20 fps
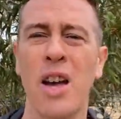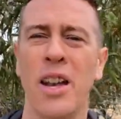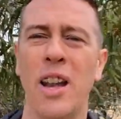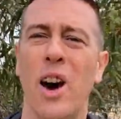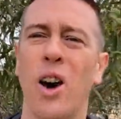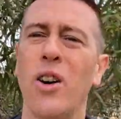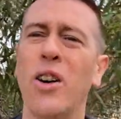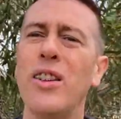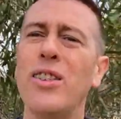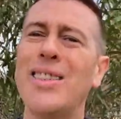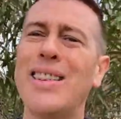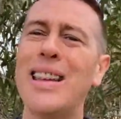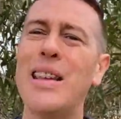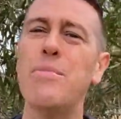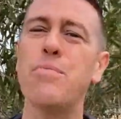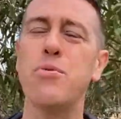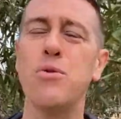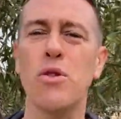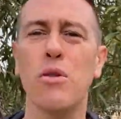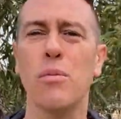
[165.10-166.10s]
Now on a
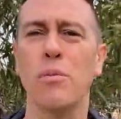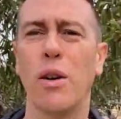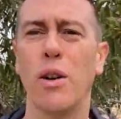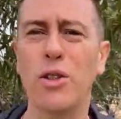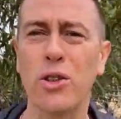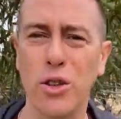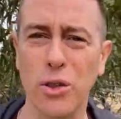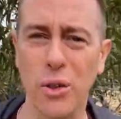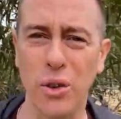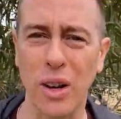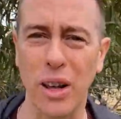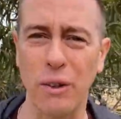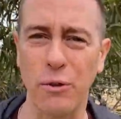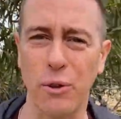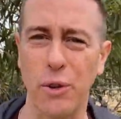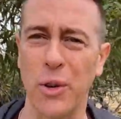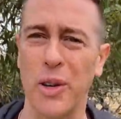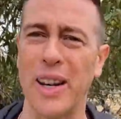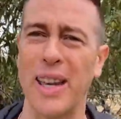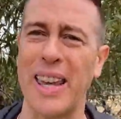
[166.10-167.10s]
deeper emotional
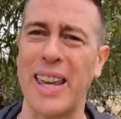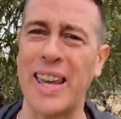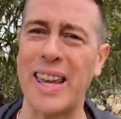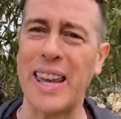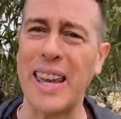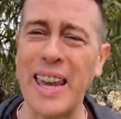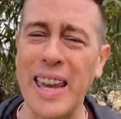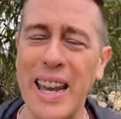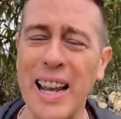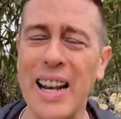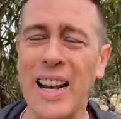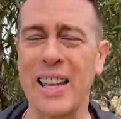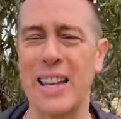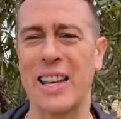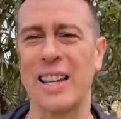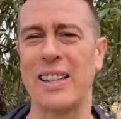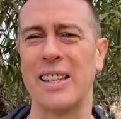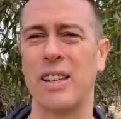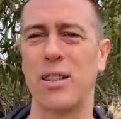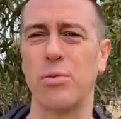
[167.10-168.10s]
level and
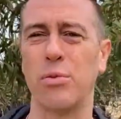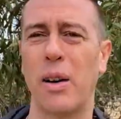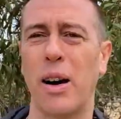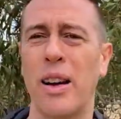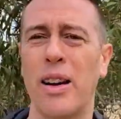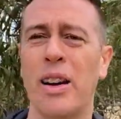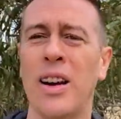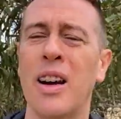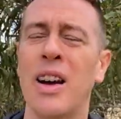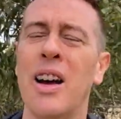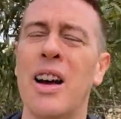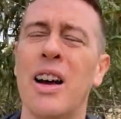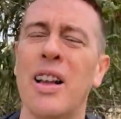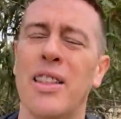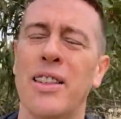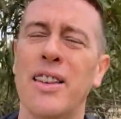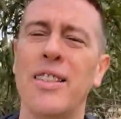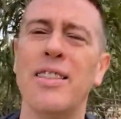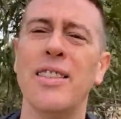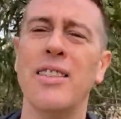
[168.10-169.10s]
healing in this way,
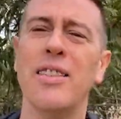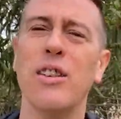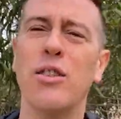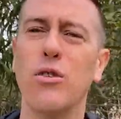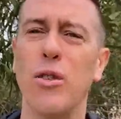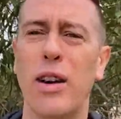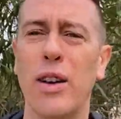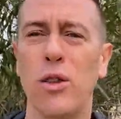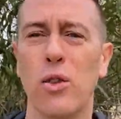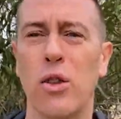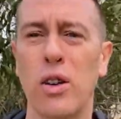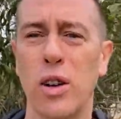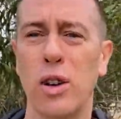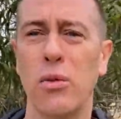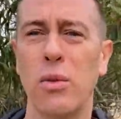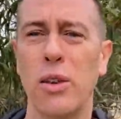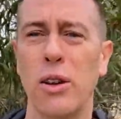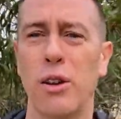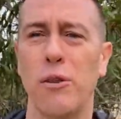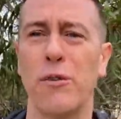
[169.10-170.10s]
this is a great
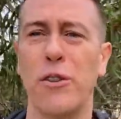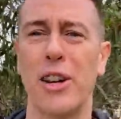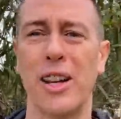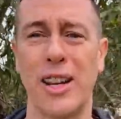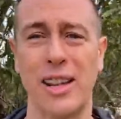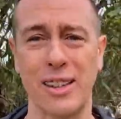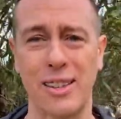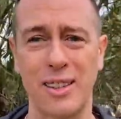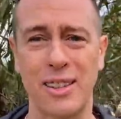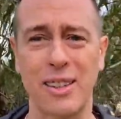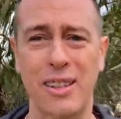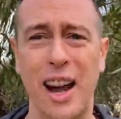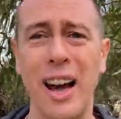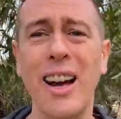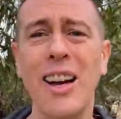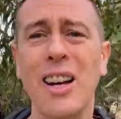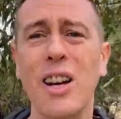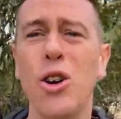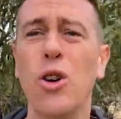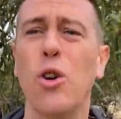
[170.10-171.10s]
oil when you're feeling
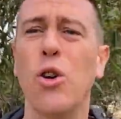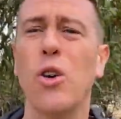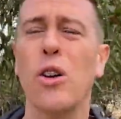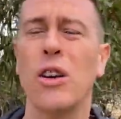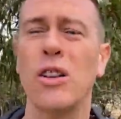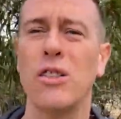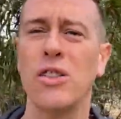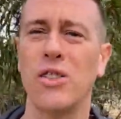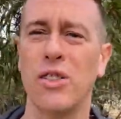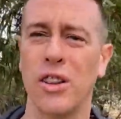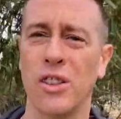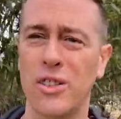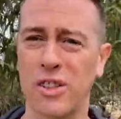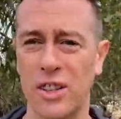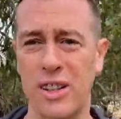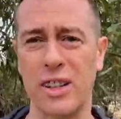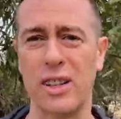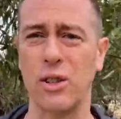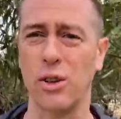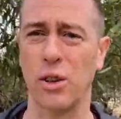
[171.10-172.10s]
stuck or
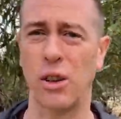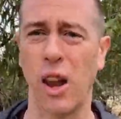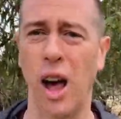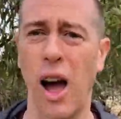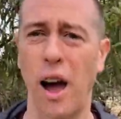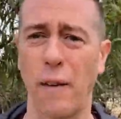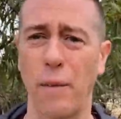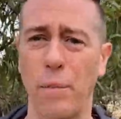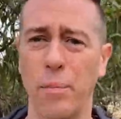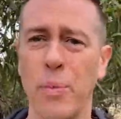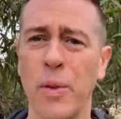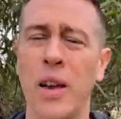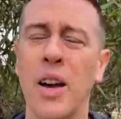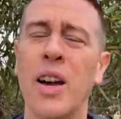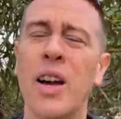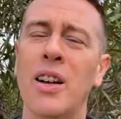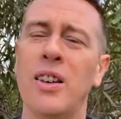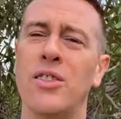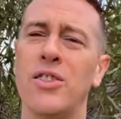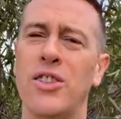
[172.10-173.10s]
congested in your life.
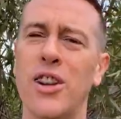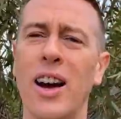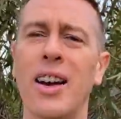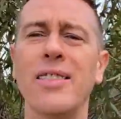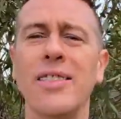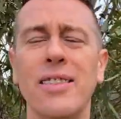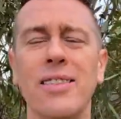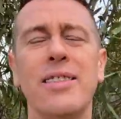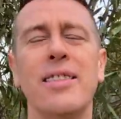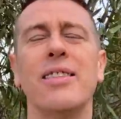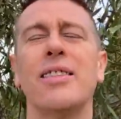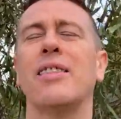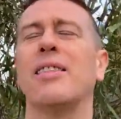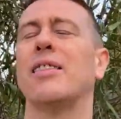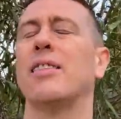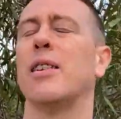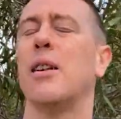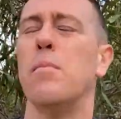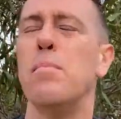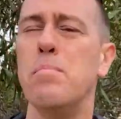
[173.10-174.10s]
Just as this
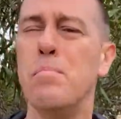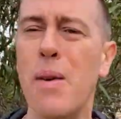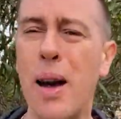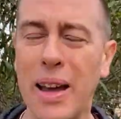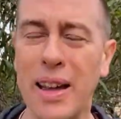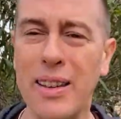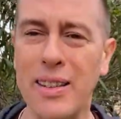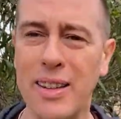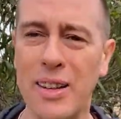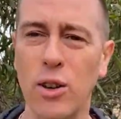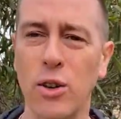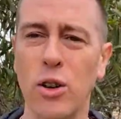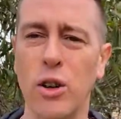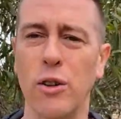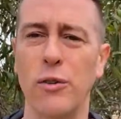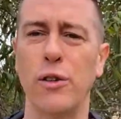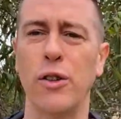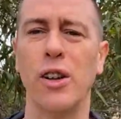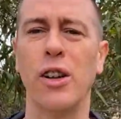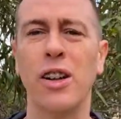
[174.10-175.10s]
is an amazing
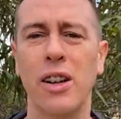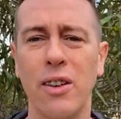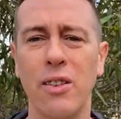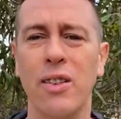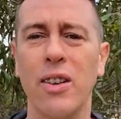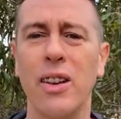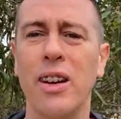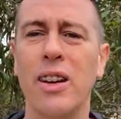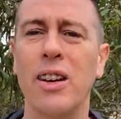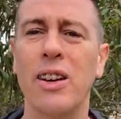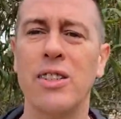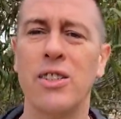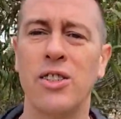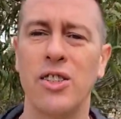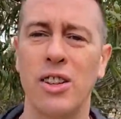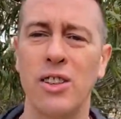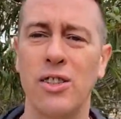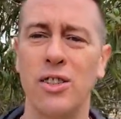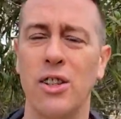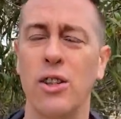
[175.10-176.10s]
oil for clearing
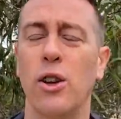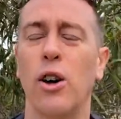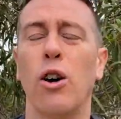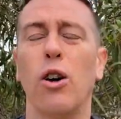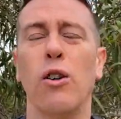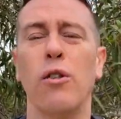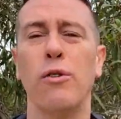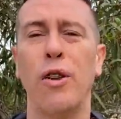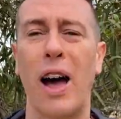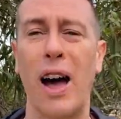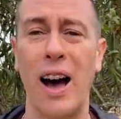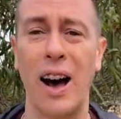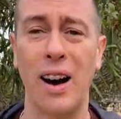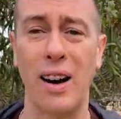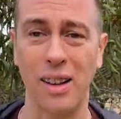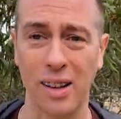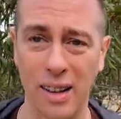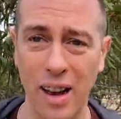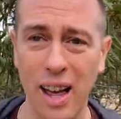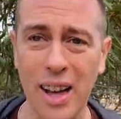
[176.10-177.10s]
congestion of
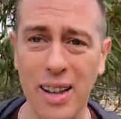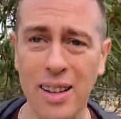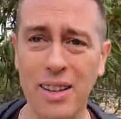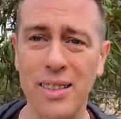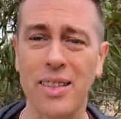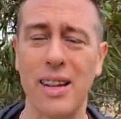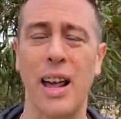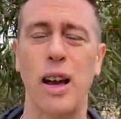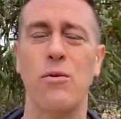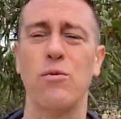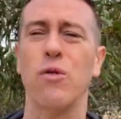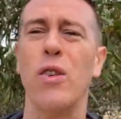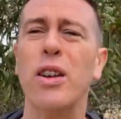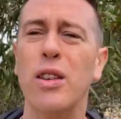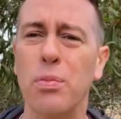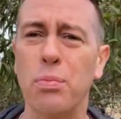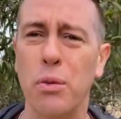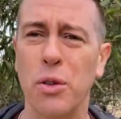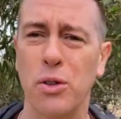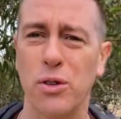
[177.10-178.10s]
our lungs and our
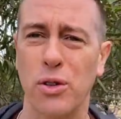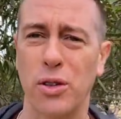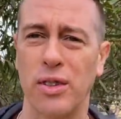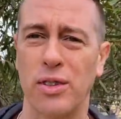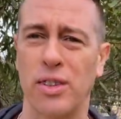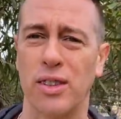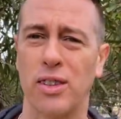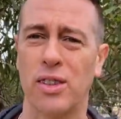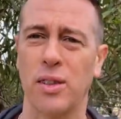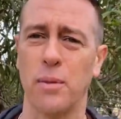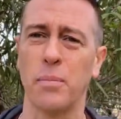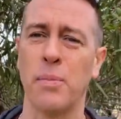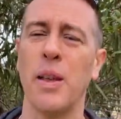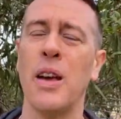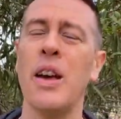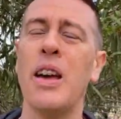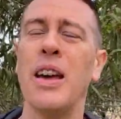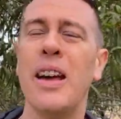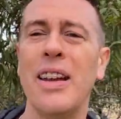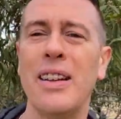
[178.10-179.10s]
respiratory system,
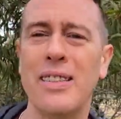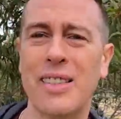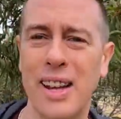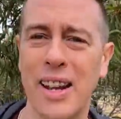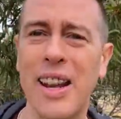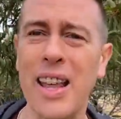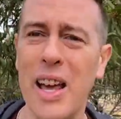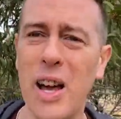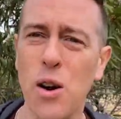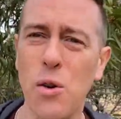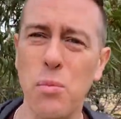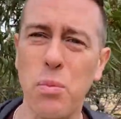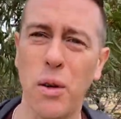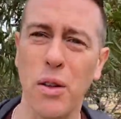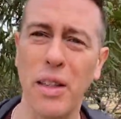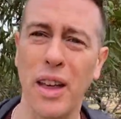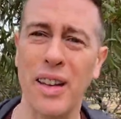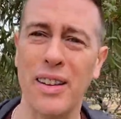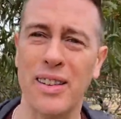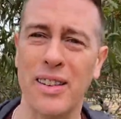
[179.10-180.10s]
it's gonna help
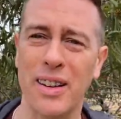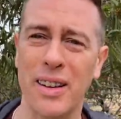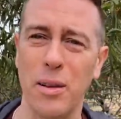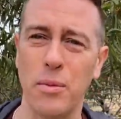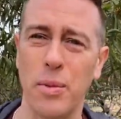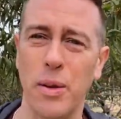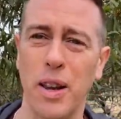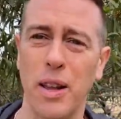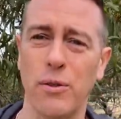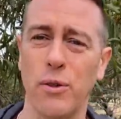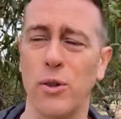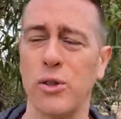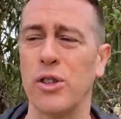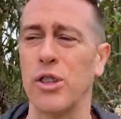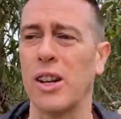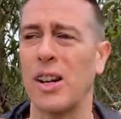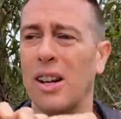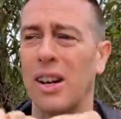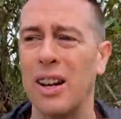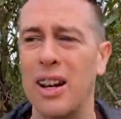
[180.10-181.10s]
on that deeper level
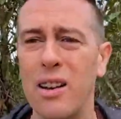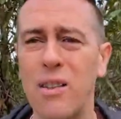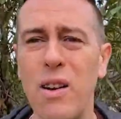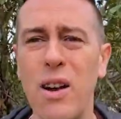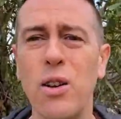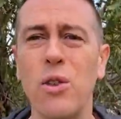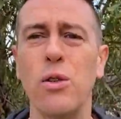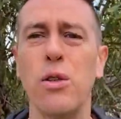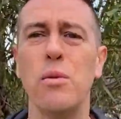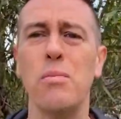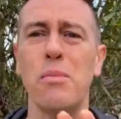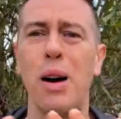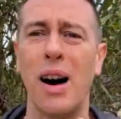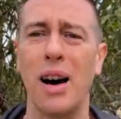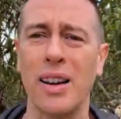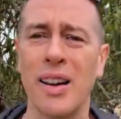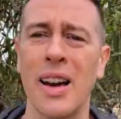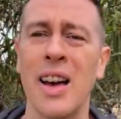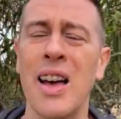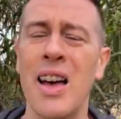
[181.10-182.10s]
to clear out all the
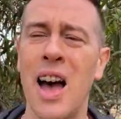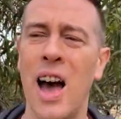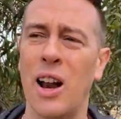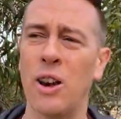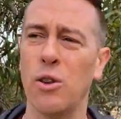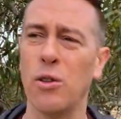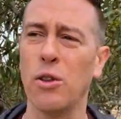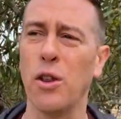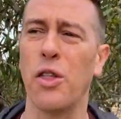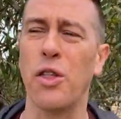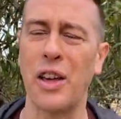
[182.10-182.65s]
muck and all the